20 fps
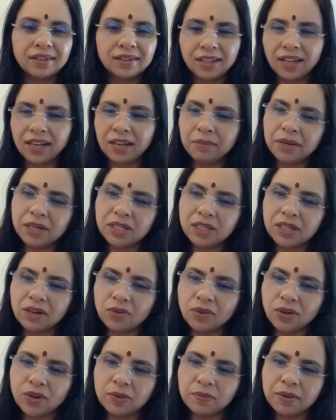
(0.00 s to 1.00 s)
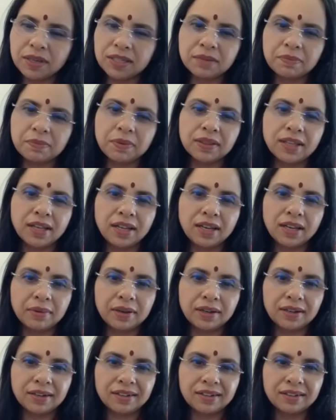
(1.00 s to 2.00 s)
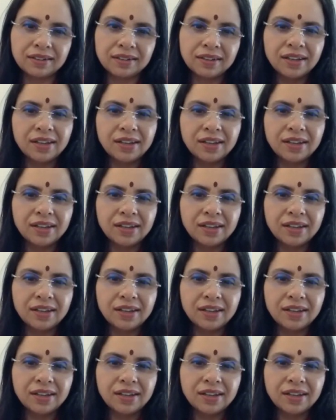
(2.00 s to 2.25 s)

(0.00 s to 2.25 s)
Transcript: The elements are going to mix up in the element.